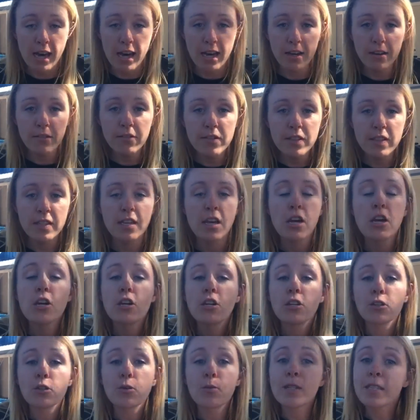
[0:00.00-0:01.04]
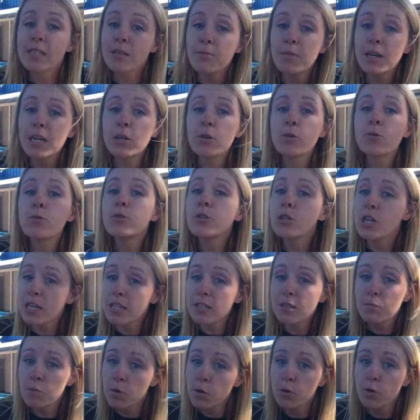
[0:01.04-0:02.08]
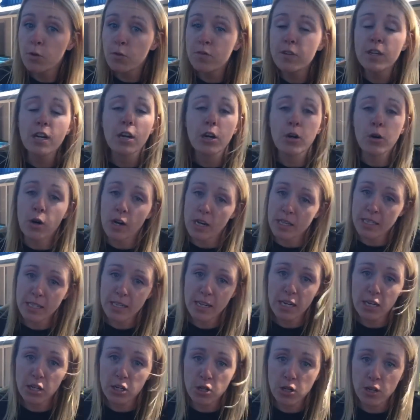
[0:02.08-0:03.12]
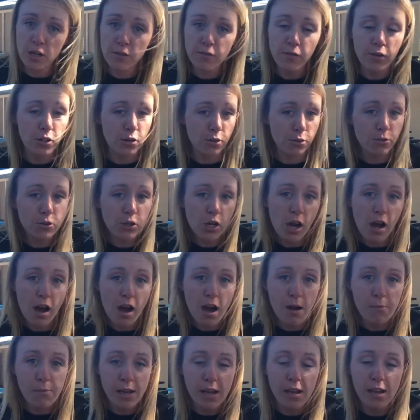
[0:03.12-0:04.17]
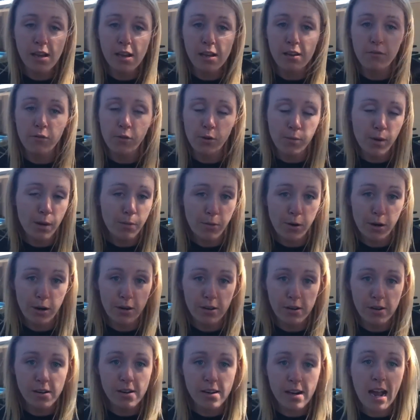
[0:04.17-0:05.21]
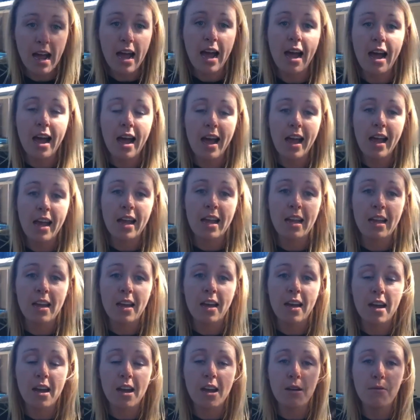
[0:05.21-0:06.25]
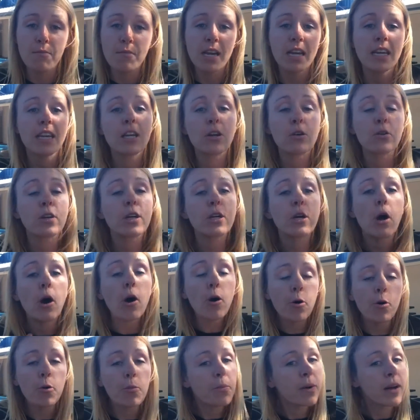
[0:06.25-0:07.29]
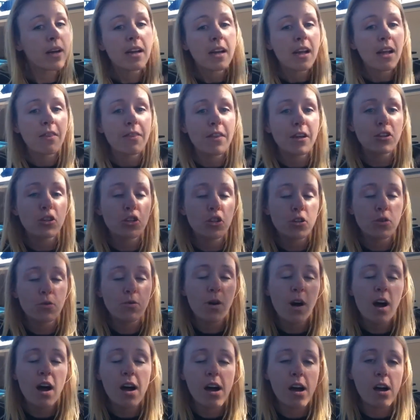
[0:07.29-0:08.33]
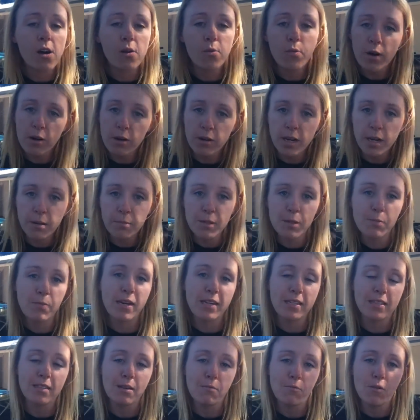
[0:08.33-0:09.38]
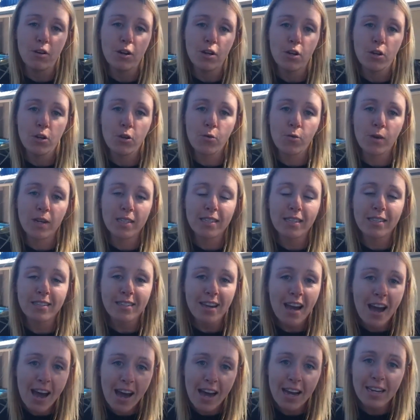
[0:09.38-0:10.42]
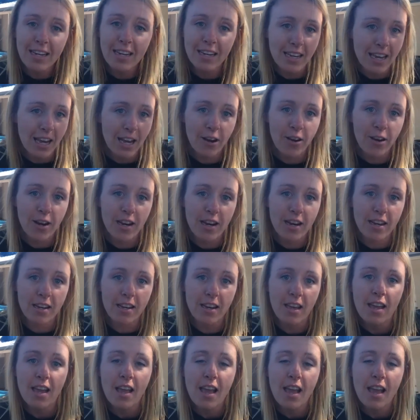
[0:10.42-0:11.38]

lives. So with somebody who just moved across the country for a new job and for my partner, I um, can only hope that you are welcomed by someone who was as kind and caring